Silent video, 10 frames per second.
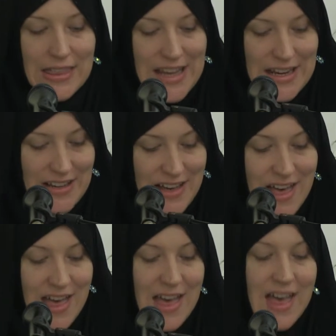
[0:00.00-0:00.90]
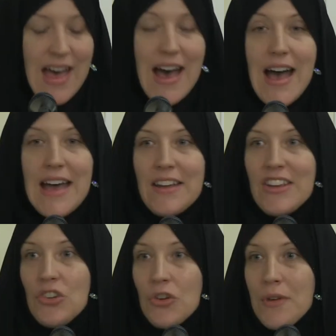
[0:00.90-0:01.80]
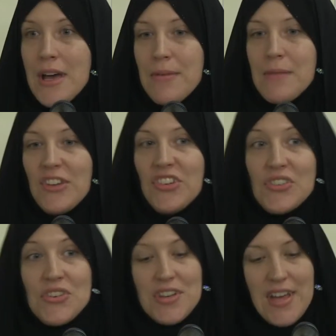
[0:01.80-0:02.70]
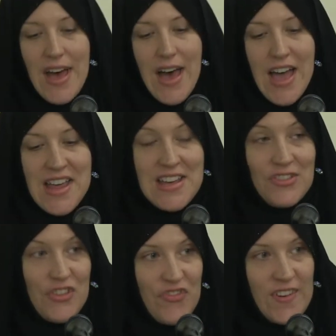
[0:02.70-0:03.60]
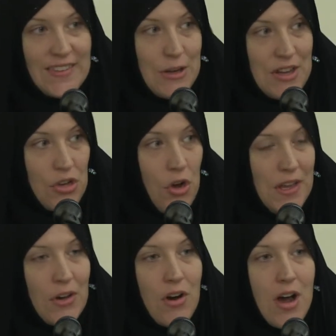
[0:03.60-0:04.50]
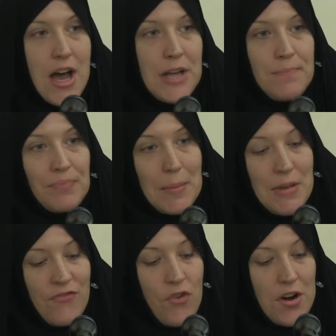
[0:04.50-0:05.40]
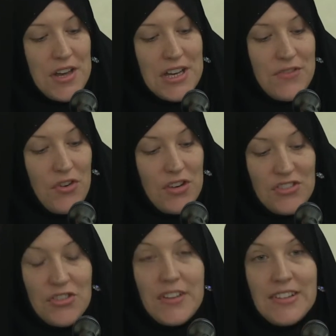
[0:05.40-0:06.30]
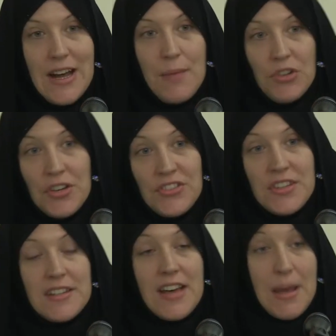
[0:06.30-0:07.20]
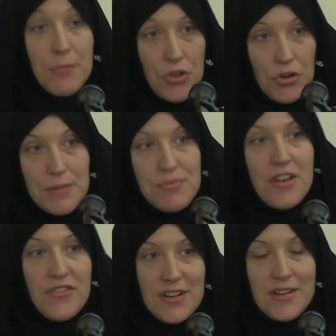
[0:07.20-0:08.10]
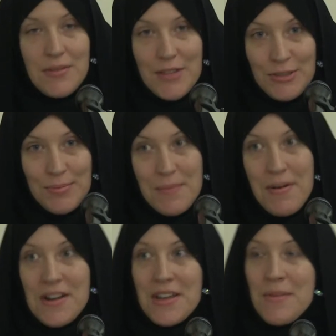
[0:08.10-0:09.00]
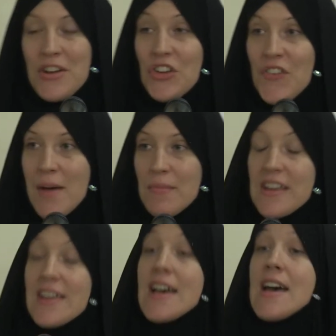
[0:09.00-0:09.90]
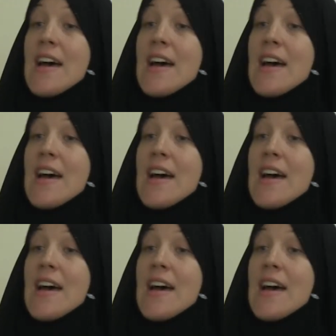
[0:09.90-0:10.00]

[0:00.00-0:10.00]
link. Now this Urwa ibn Mas'ud, he's referred to in the Holy Quran before he converted to Islam. So he's in the time of the Holy Prophet, peace be upon him and his family.